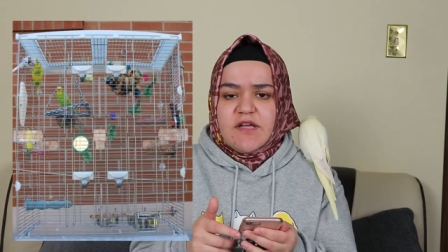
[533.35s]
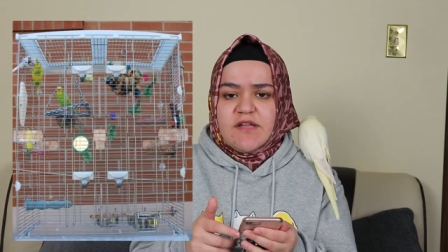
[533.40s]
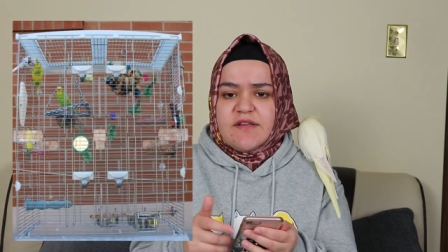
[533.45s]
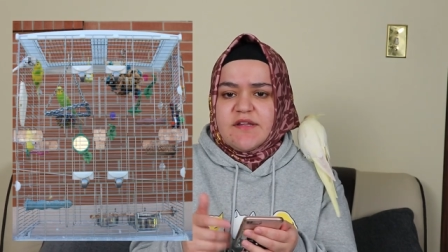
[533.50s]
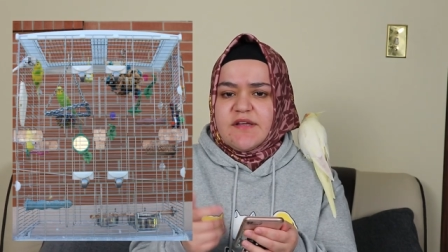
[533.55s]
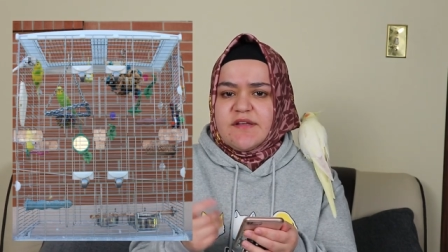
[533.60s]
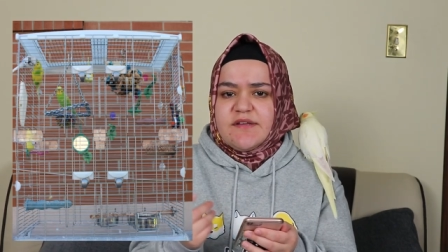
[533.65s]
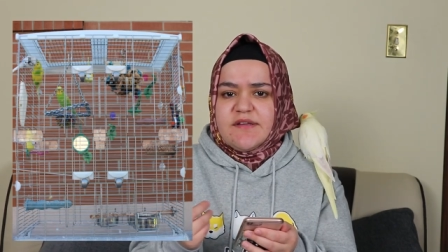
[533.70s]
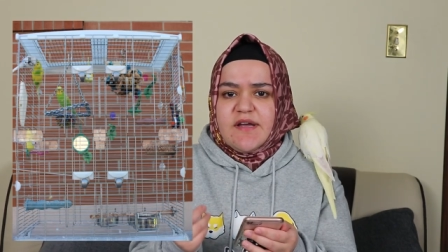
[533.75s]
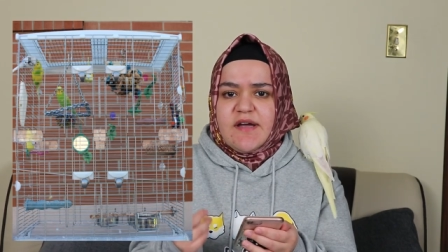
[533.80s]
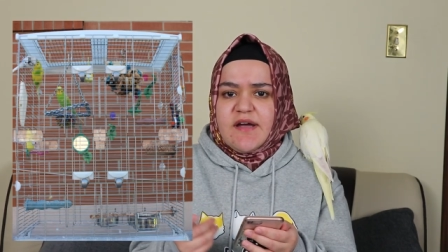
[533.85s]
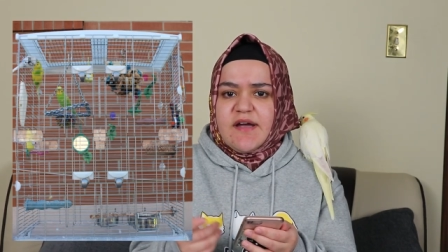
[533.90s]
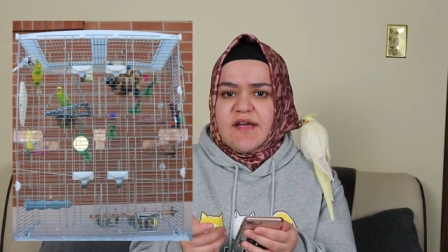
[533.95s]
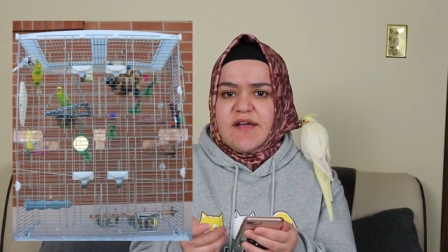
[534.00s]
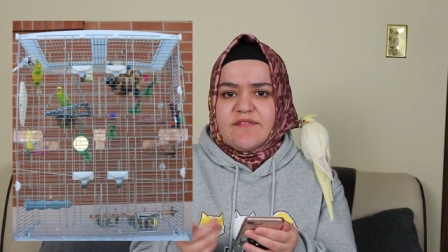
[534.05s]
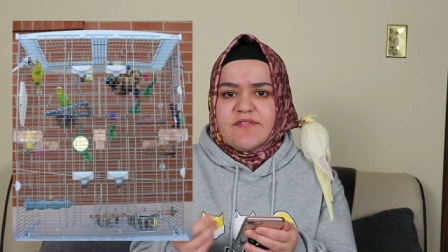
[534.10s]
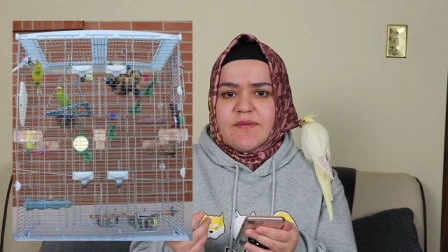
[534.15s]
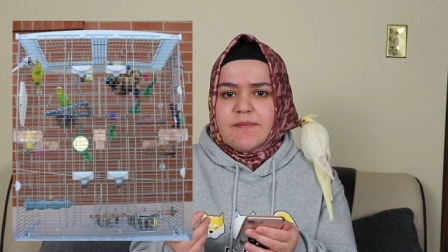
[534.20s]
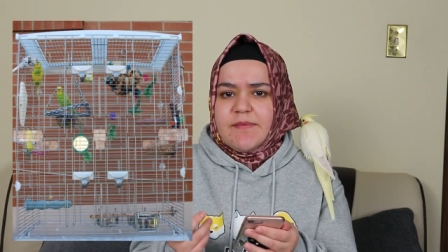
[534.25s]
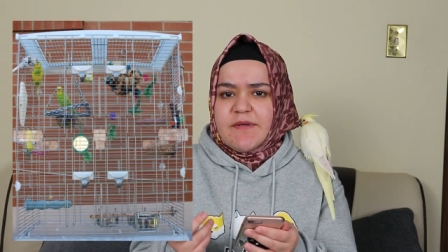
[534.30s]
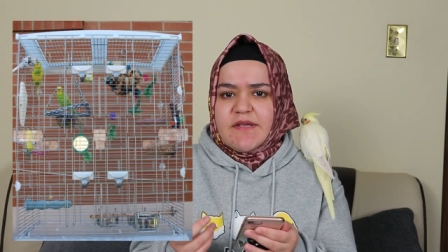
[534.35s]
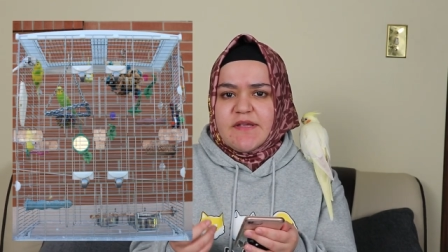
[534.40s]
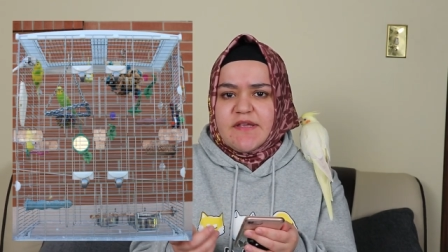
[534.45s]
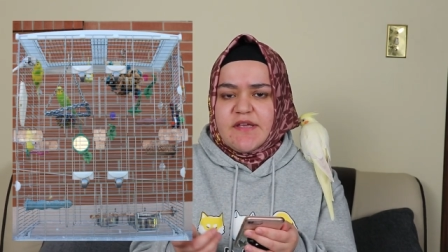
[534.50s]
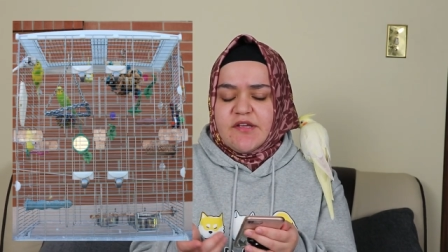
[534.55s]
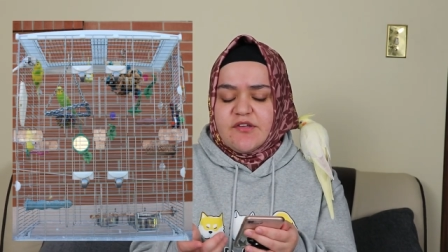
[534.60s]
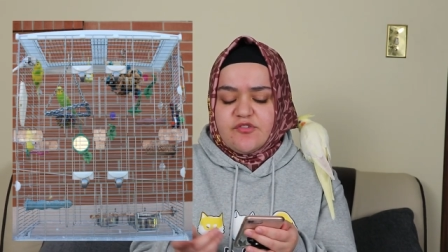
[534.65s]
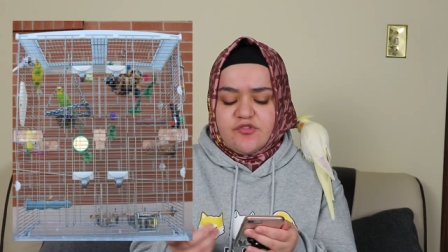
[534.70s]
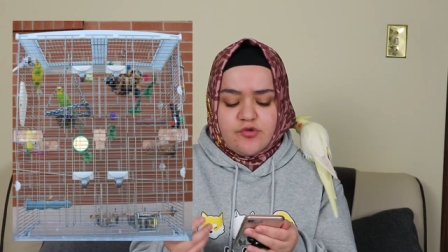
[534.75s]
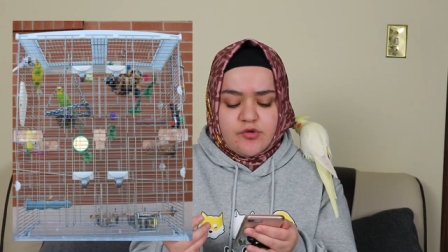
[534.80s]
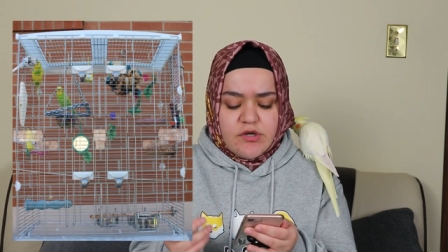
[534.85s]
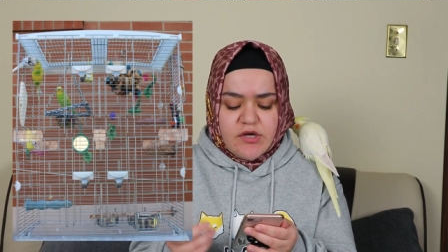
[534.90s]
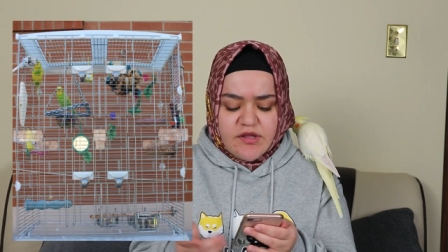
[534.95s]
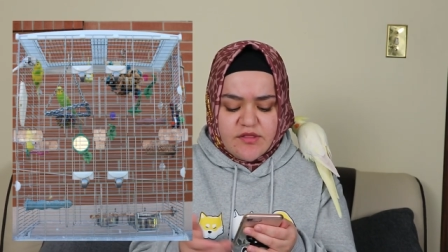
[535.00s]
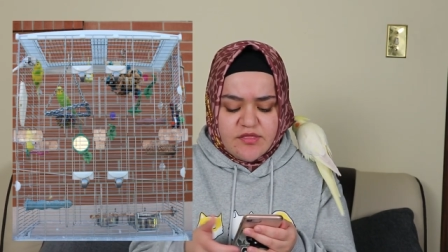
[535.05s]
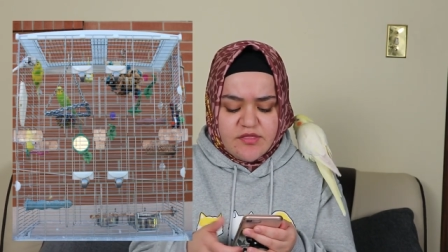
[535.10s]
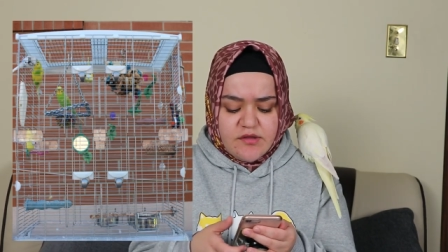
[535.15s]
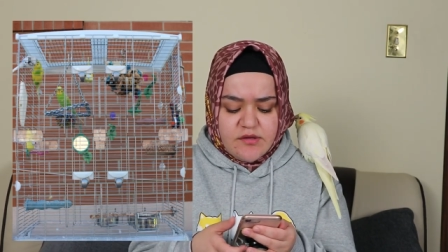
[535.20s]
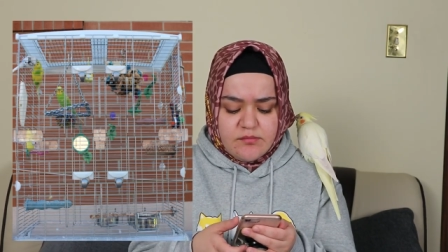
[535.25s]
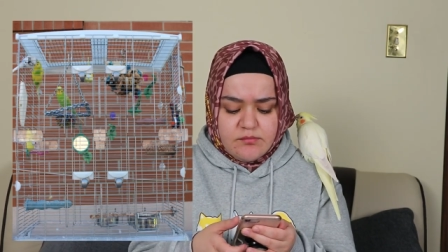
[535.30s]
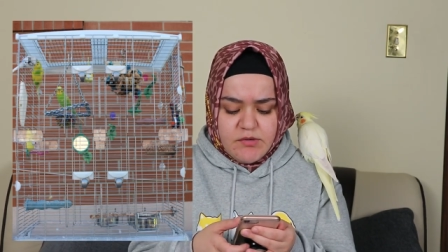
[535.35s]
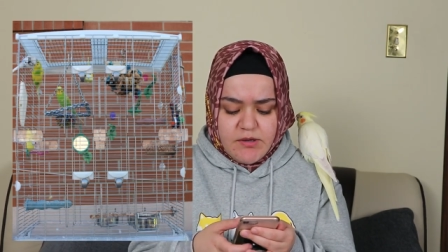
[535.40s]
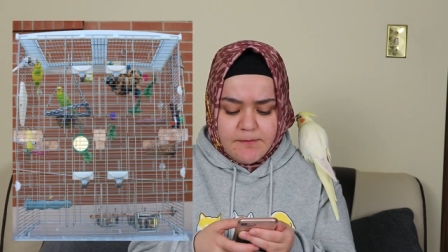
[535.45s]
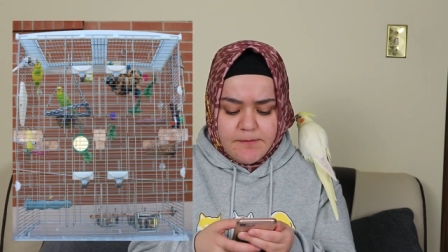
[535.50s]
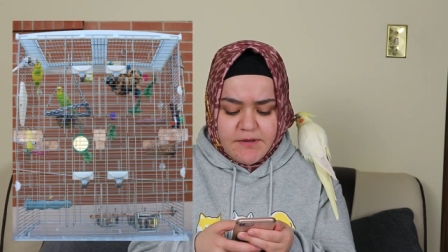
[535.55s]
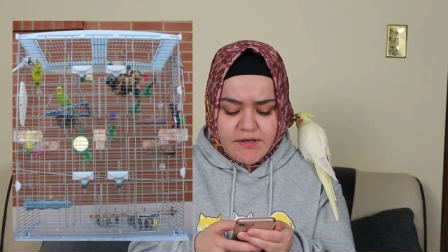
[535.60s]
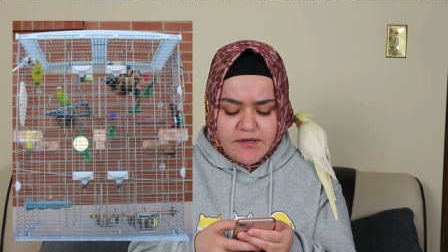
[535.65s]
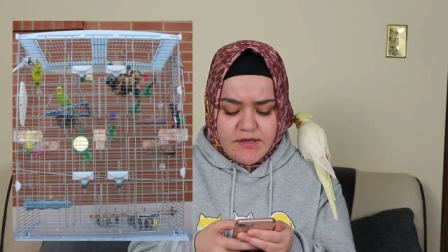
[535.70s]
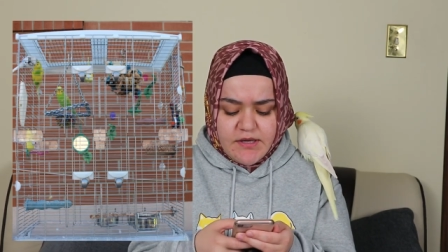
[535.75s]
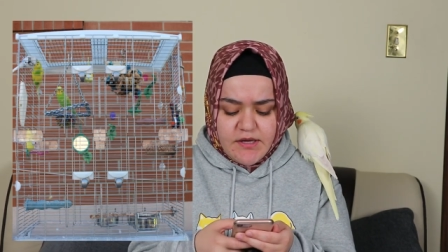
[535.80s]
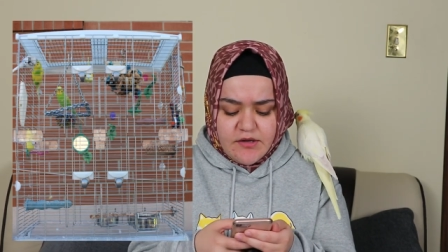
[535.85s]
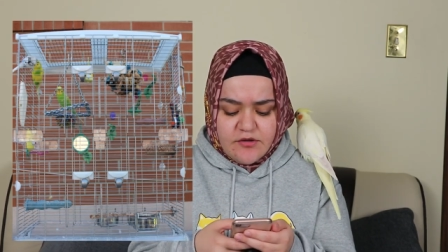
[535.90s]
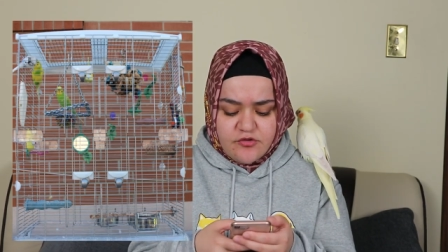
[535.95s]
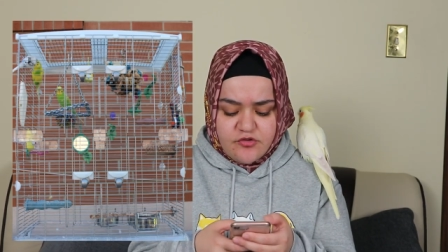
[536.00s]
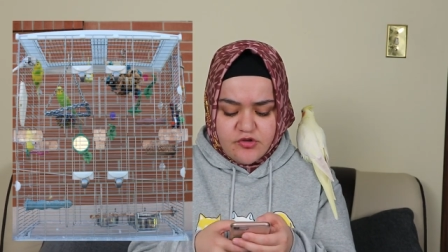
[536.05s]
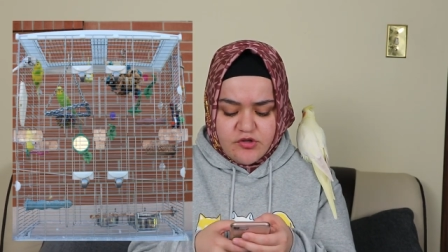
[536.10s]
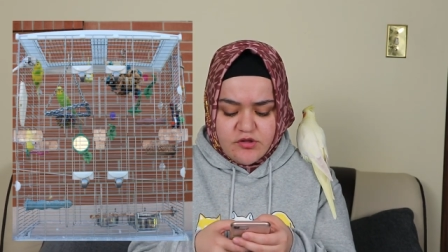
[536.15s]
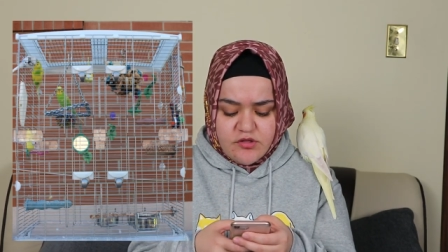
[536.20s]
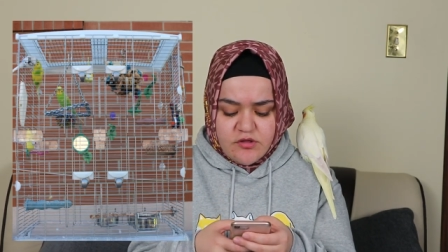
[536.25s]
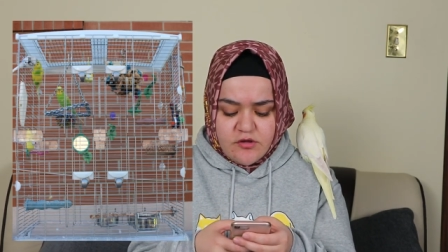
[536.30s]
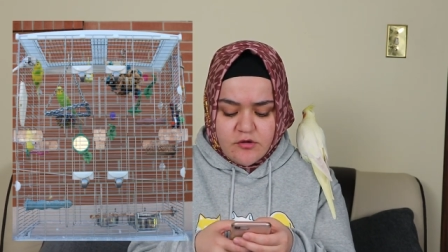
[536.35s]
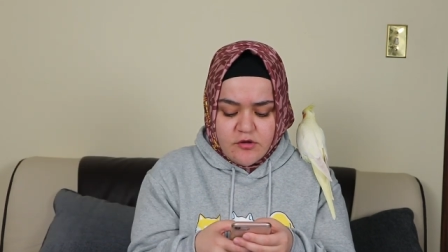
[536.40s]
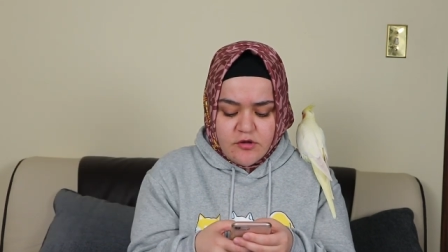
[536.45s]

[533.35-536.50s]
and then yeah, I have the big cage. You guys seen my big cages.